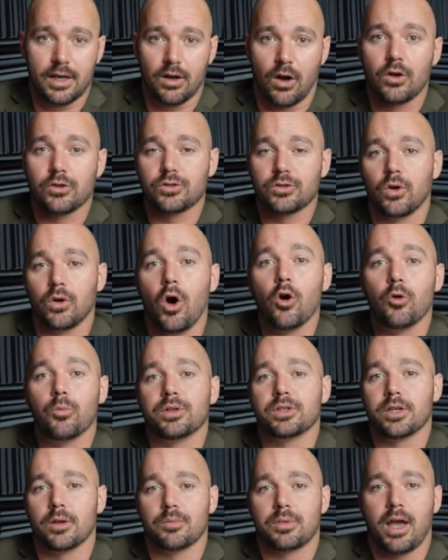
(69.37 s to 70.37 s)
it also
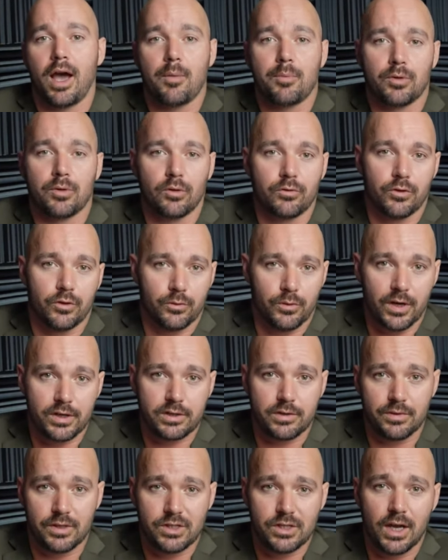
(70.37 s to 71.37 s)
opens up capital for the
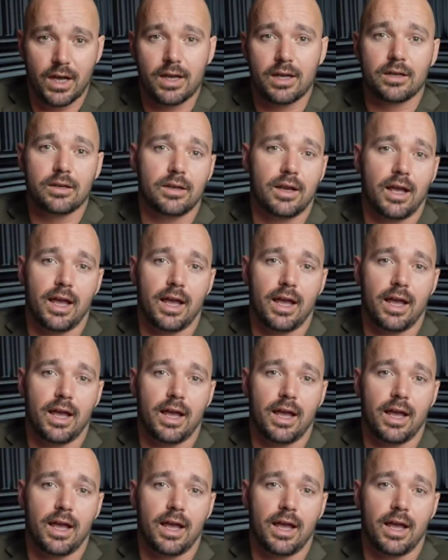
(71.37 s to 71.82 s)
rest of the chain.